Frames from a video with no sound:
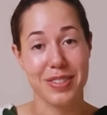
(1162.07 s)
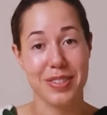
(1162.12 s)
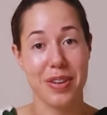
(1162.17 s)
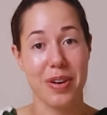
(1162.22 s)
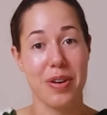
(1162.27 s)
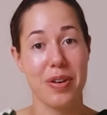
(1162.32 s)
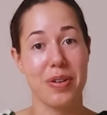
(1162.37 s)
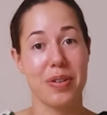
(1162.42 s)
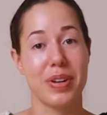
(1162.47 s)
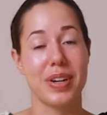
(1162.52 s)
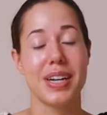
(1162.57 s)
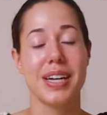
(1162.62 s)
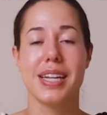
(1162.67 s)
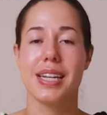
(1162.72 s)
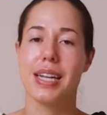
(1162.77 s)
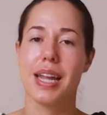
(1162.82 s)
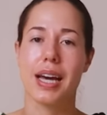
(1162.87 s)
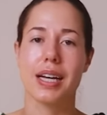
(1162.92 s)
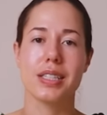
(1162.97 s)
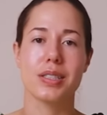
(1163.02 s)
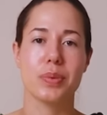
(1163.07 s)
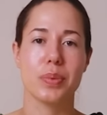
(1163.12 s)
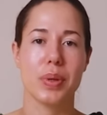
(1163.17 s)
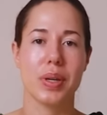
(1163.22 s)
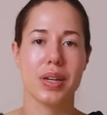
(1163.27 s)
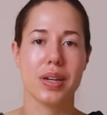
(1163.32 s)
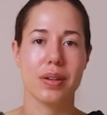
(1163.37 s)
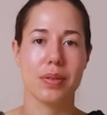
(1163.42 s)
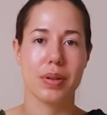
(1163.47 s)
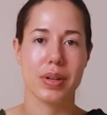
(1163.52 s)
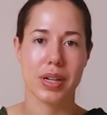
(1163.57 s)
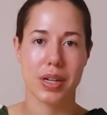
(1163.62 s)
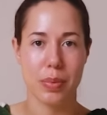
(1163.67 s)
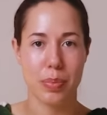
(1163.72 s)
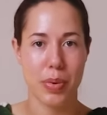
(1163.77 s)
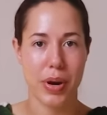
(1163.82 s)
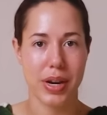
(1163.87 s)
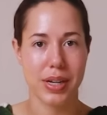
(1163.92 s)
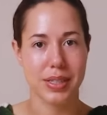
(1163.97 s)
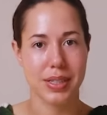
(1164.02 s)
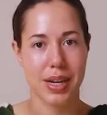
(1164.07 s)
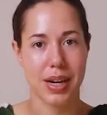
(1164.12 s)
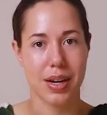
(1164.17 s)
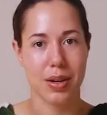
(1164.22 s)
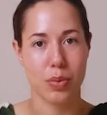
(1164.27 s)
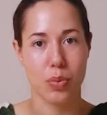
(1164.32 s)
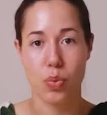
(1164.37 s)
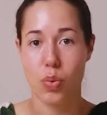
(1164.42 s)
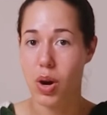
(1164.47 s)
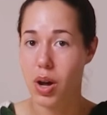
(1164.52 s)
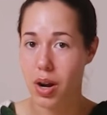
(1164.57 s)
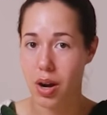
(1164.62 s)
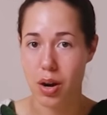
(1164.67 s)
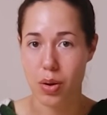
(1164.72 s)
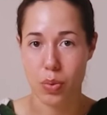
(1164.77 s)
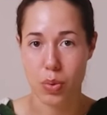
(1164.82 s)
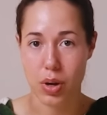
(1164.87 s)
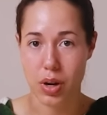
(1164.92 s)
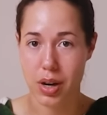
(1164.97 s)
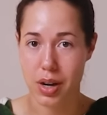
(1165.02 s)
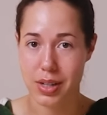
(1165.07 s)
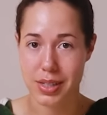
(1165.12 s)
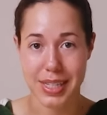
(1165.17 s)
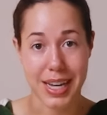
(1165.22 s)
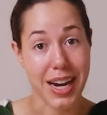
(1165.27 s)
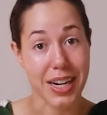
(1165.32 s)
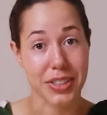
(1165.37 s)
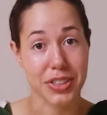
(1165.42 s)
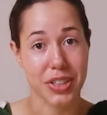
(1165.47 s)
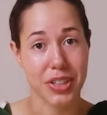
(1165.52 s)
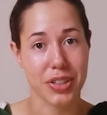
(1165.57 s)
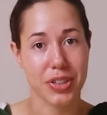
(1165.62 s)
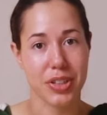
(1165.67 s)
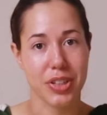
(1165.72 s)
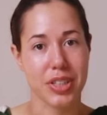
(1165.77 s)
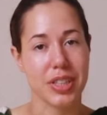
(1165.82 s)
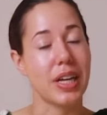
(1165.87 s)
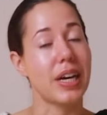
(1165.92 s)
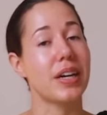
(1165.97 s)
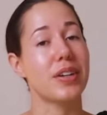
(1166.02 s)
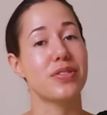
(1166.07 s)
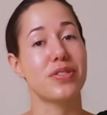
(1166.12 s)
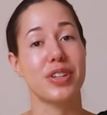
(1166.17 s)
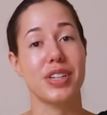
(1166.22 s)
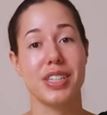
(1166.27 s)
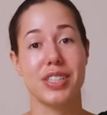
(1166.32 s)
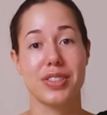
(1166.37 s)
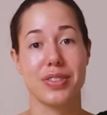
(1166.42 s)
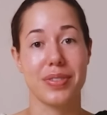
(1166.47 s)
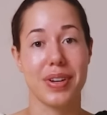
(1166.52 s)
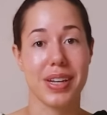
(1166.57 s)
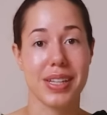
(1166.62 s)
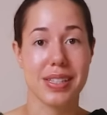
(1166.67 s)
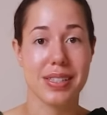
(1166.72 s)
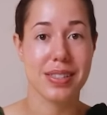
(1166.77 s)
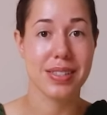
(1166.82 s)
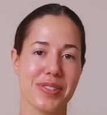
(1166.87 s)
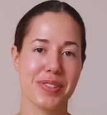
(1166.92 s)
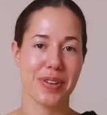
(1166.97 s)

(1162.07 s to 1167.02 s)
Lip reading: So next week, we're gonna break down what our workouts actually look like for each of us.